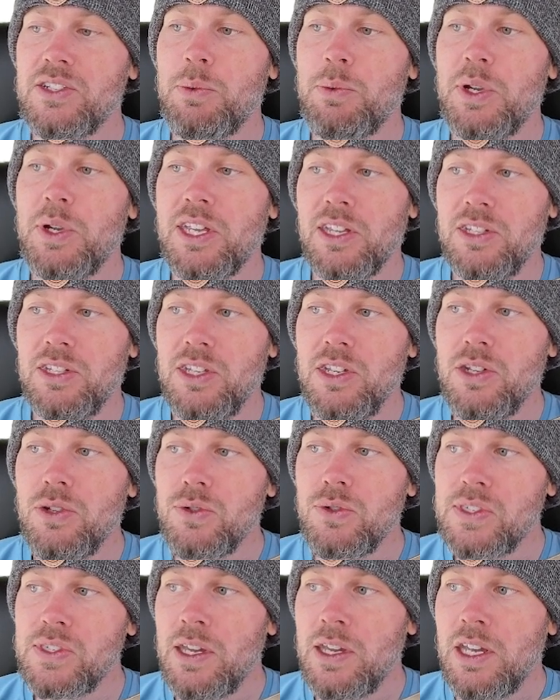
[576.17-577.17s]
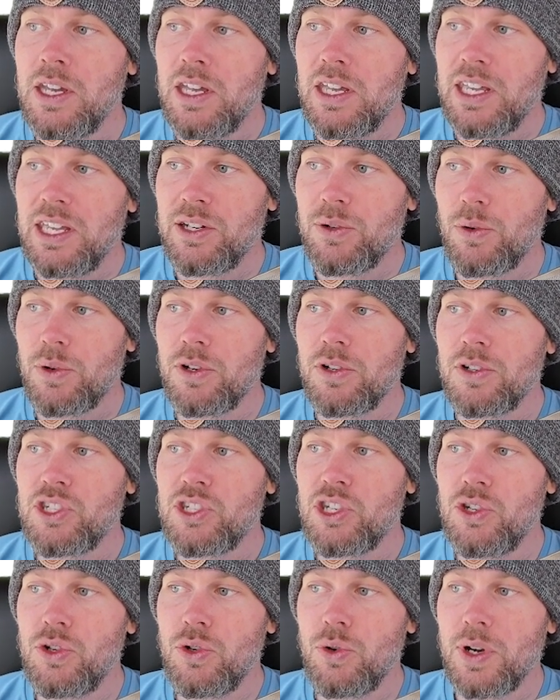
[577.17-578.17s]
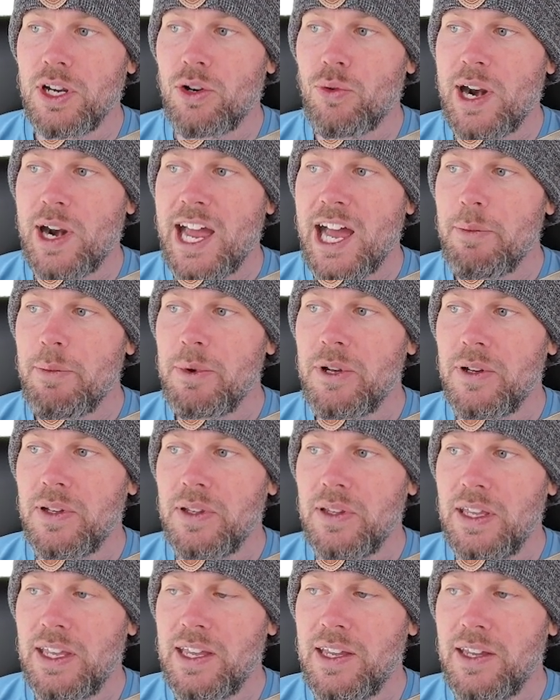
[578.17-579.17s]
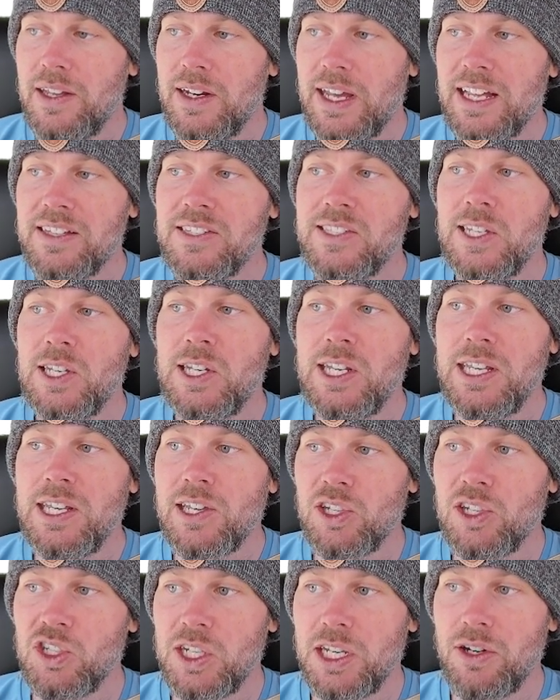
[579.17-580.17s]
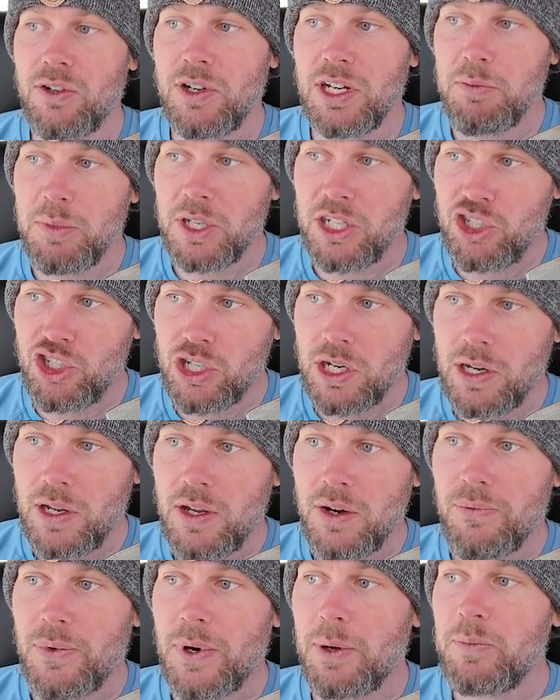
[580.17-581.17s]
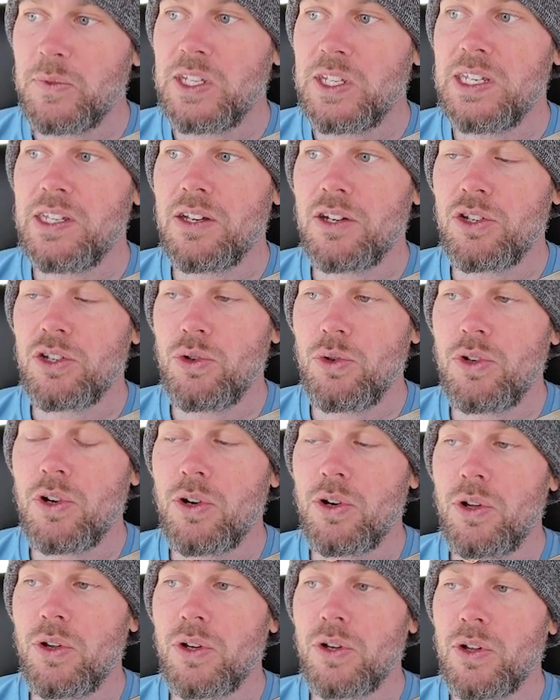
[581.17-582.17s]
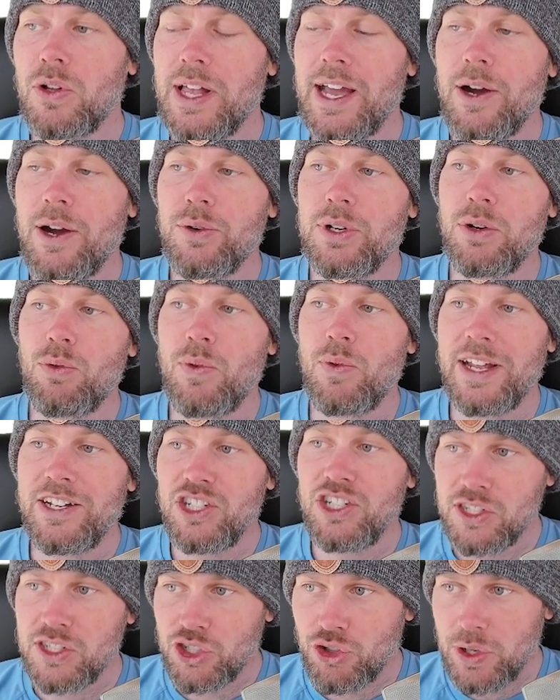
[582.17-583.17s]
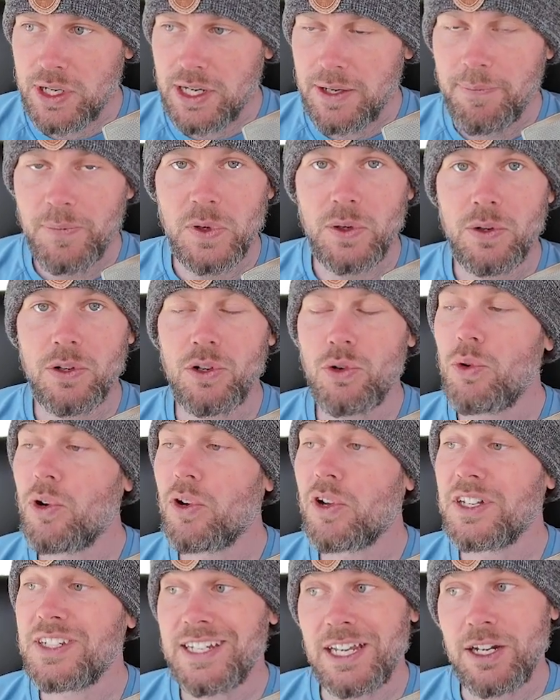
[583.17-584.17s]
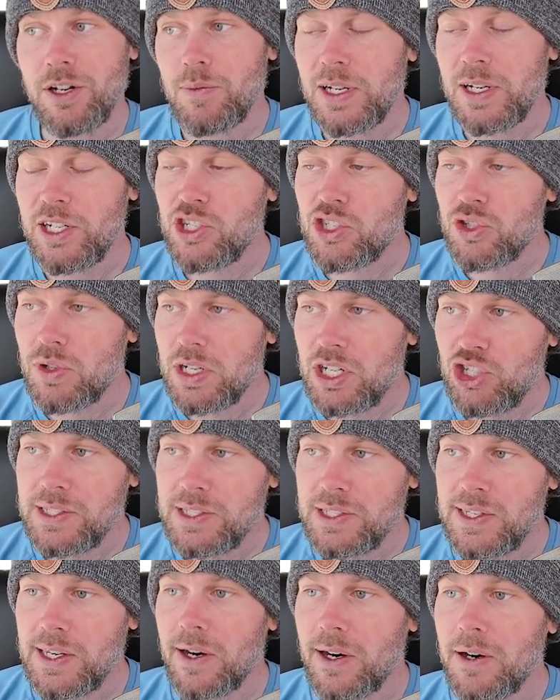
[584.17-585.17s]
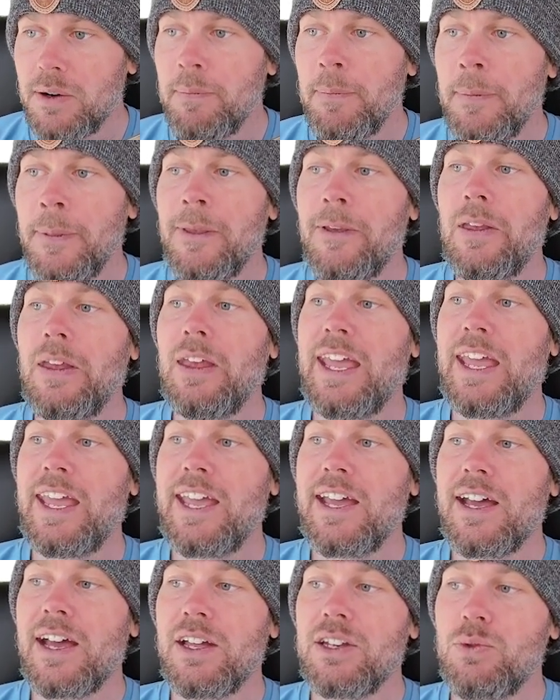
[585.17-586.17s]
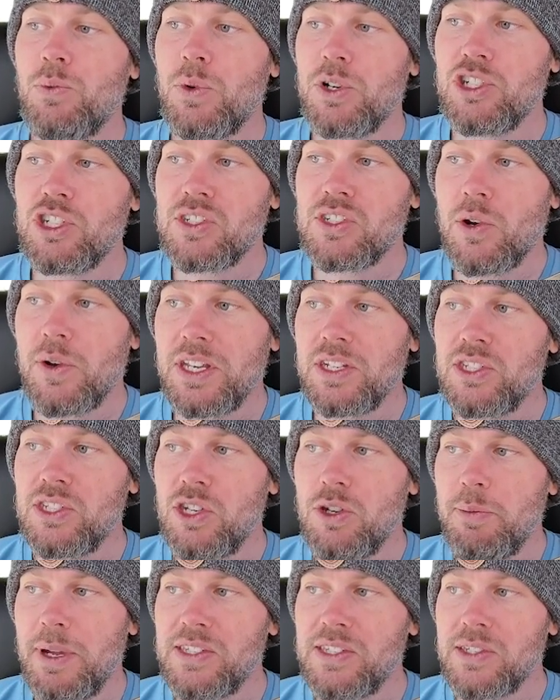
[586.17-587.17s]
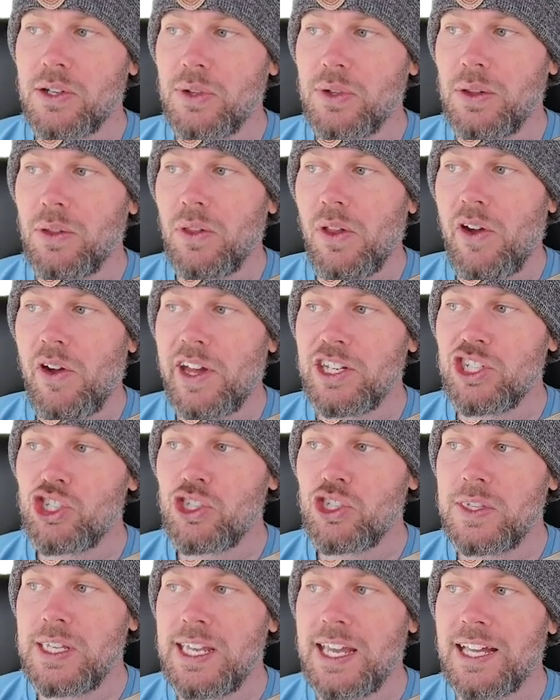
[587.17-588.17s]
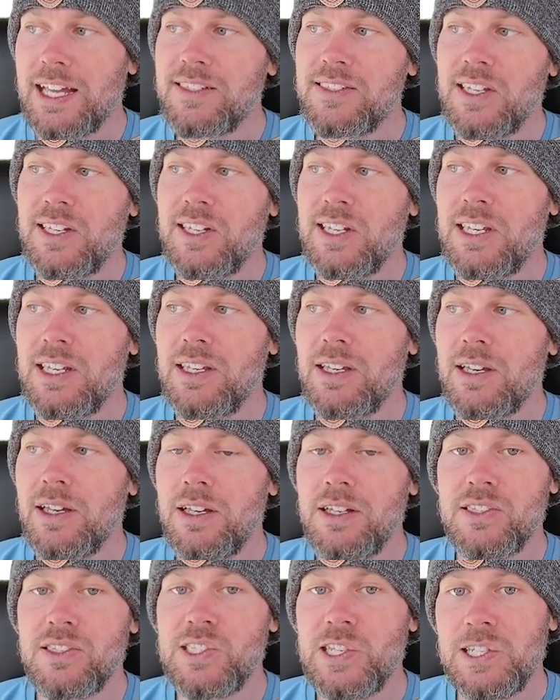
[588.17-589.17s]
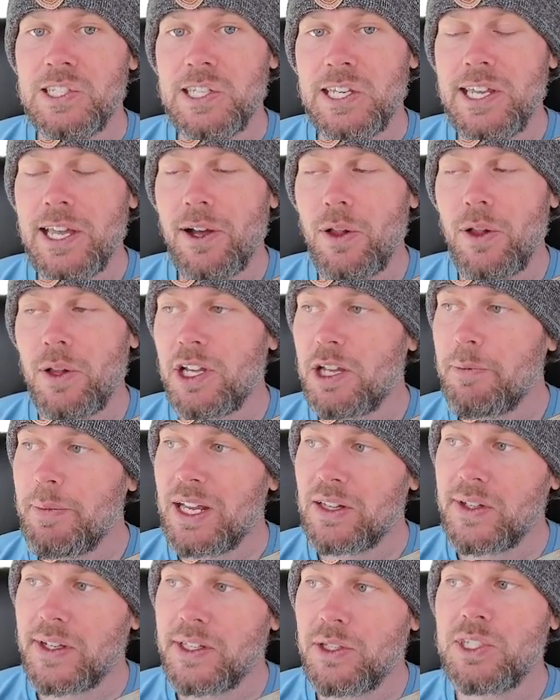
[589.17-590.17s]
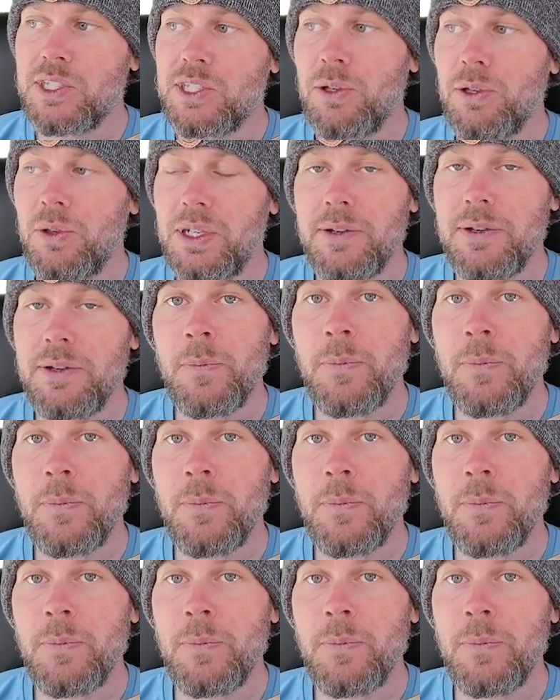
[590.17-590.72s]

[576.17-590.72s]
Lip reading: that we can use in order to grab an etcd container image from the Google Cloud Registry or Google Container Registry, GCR. And we're just going to basically launch the etcd ctl command line utility,